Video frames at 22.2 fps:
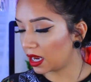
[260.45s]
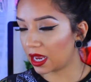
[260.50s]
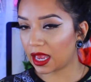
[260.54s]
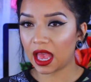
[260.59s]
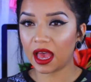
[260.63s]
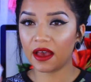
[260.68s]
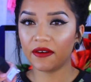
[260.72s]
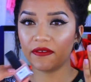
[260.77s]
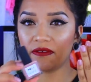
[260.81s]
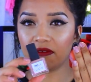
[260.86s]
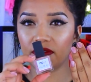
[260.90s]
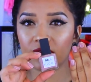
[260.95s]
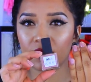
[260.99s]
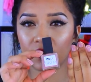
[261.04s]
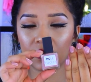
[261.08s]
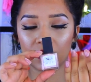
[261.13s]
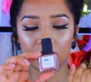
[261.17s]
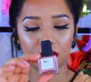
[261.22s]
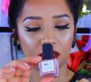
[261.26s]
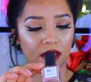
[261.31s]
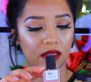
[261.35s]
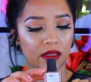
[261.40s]
I have,
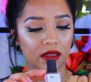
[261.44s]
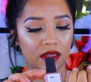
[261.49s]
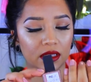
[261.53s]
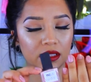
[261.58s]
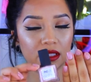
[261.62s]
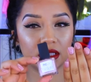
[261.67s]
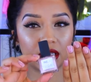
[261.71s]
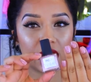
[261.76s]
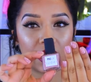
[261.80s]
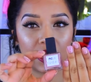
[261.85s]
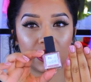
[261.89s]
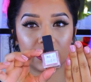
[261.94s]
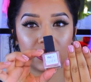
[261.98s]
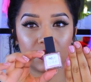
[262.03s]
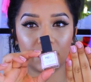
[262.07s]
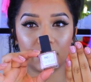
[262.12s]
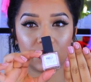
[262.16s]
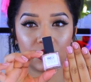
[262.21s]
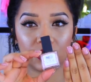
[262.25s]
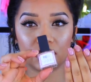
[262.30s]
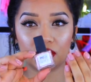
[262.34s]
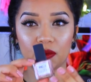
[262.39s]
this is kind of
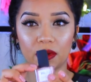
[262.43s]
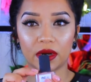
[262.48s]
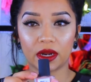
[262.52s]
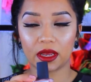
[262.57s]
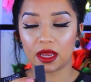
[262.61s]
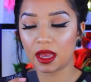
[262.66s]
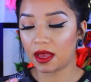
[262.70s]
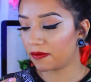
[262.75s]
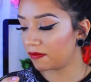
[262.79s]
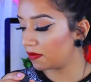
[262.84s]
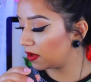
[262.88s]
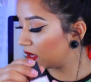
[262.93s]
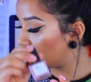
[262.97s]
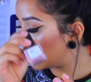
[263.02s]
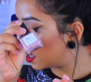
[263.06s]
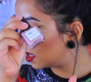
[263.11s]
similar to what I have.